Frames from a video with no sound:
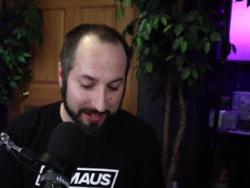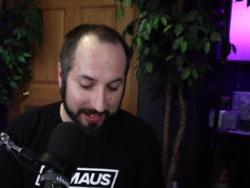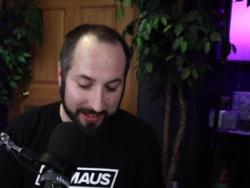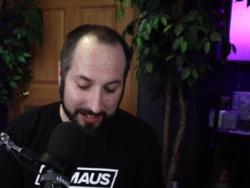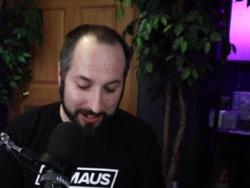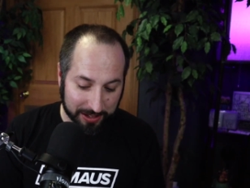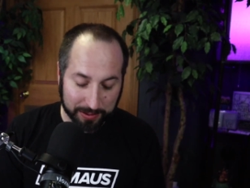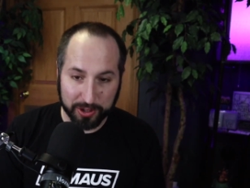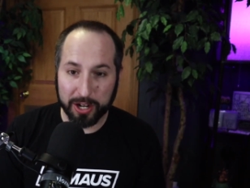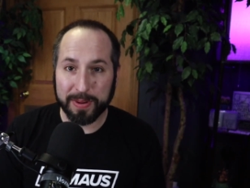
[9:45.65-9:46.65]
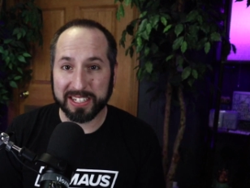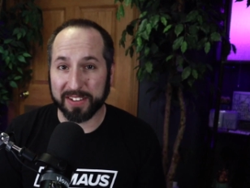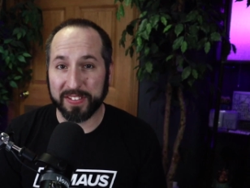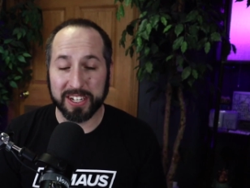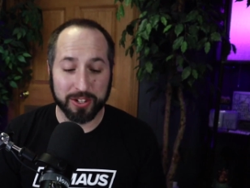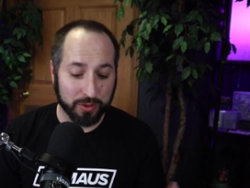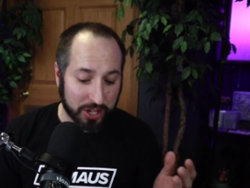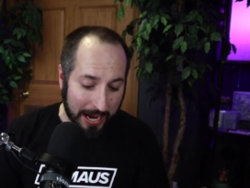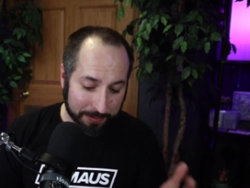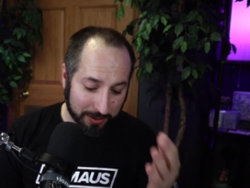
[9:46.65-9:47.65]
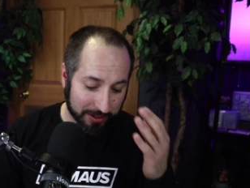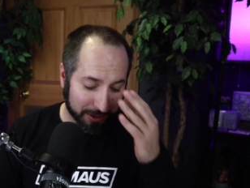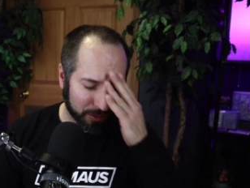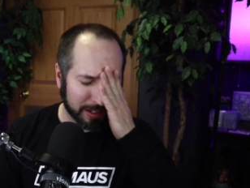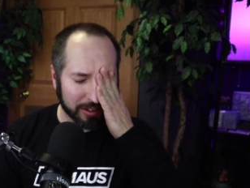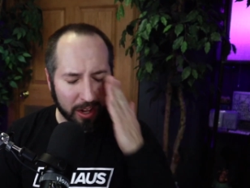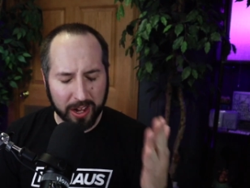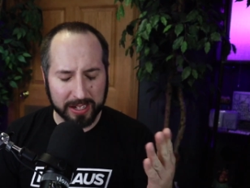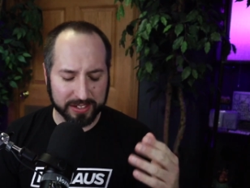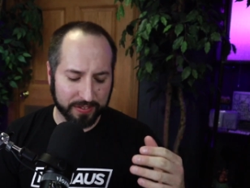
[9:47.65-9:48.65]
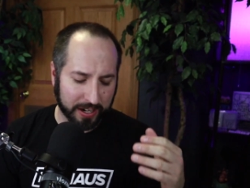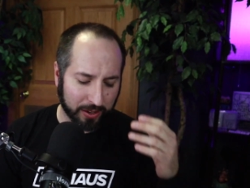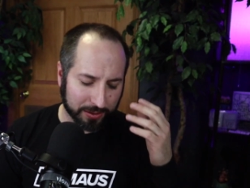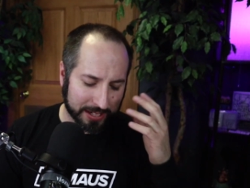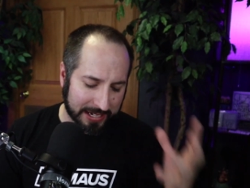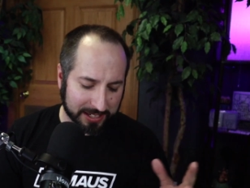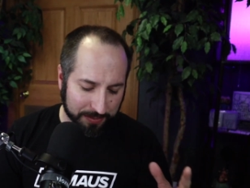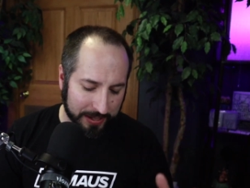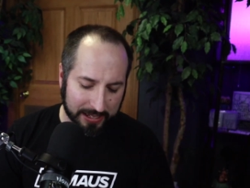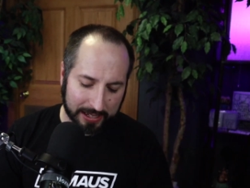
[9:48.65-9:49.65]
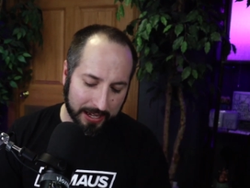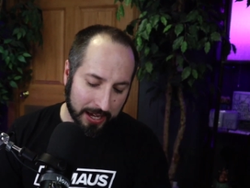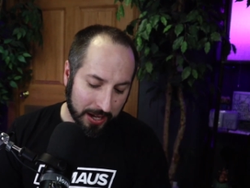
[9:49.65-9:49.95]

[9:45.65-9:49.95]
Like this, Jeremiah's got fifty-two chapters. It's really long. It's very Old Testament-y. Like,